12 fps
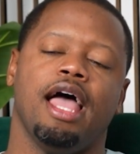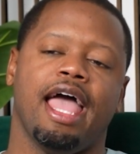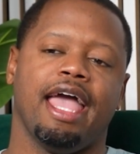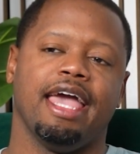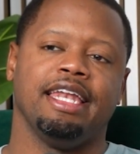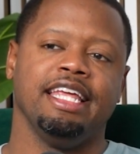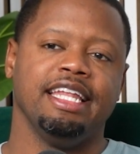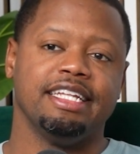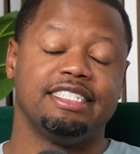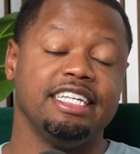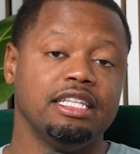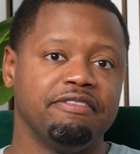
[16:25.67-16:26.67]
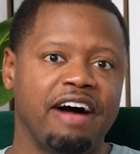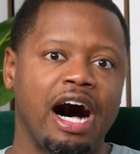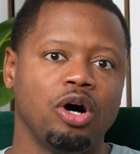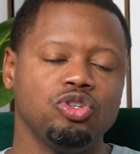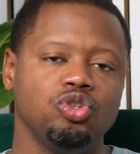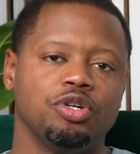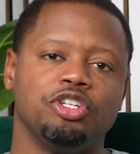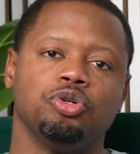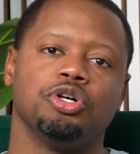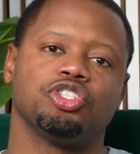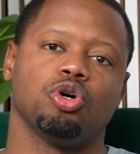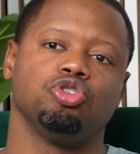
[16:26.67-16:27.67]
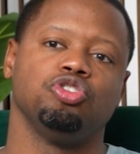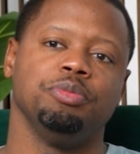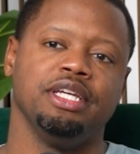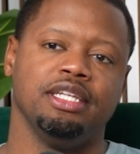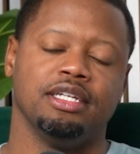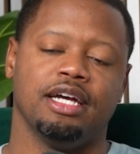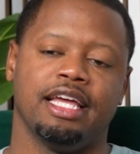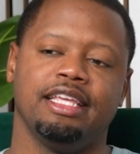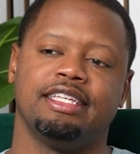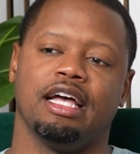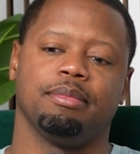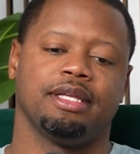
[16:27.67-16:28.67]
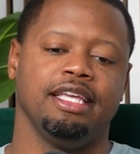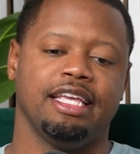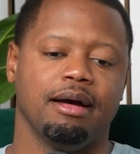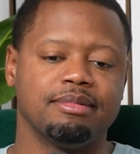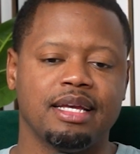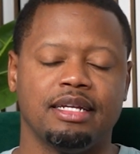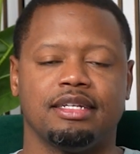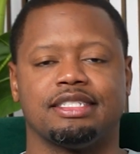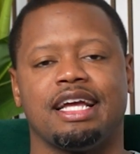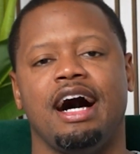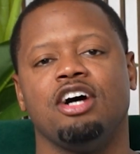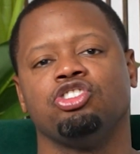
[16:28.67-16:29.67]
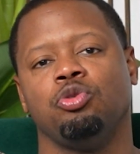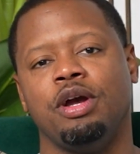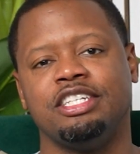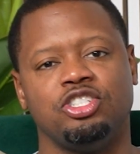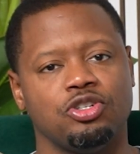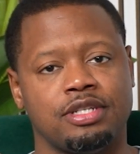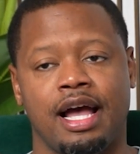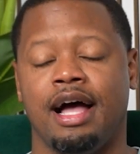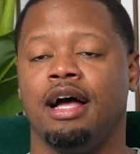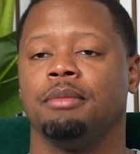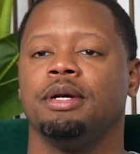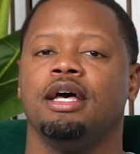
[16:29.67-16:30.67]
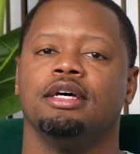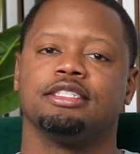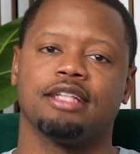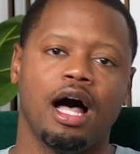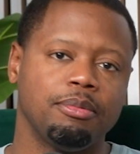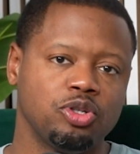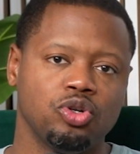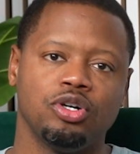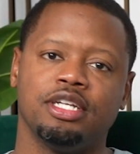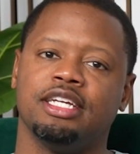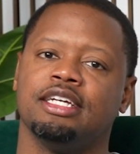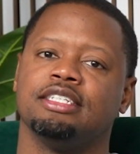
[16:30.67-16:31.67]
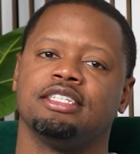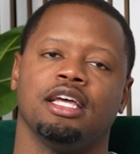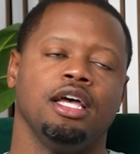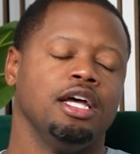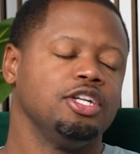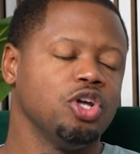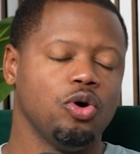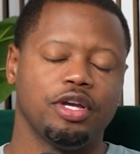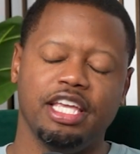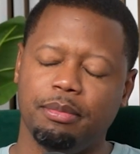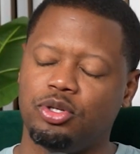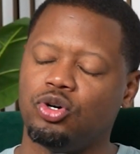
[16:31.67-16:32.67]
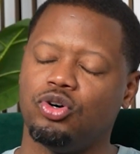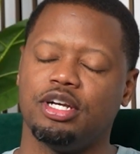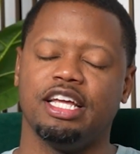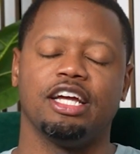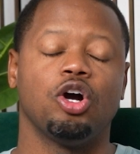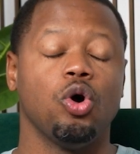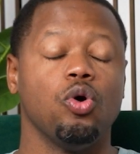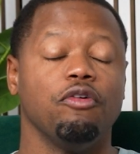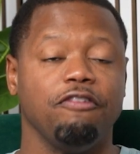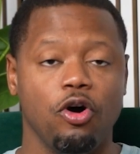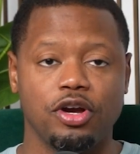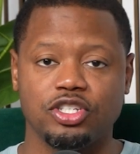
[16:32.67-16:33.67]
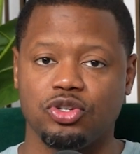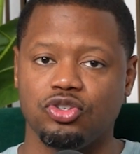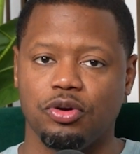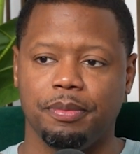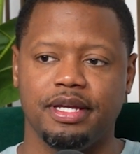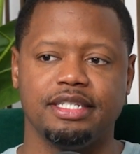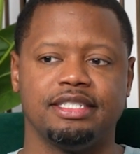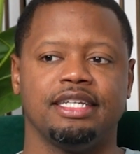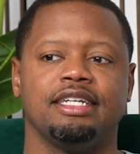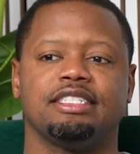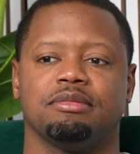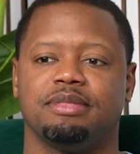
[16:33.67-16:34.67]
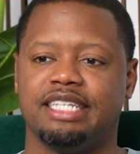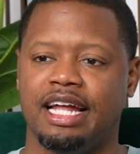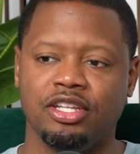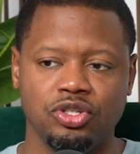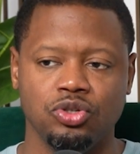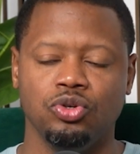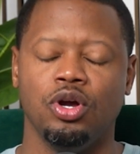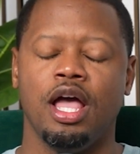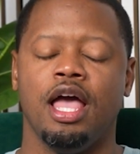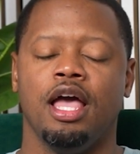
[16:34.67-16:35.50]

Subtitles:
and he didn't see the value in doing social media. And he kept telling us, guys, you're wasting your time. Stop doing this. Don't keep doing it. Go focus on your business. I'm telling you,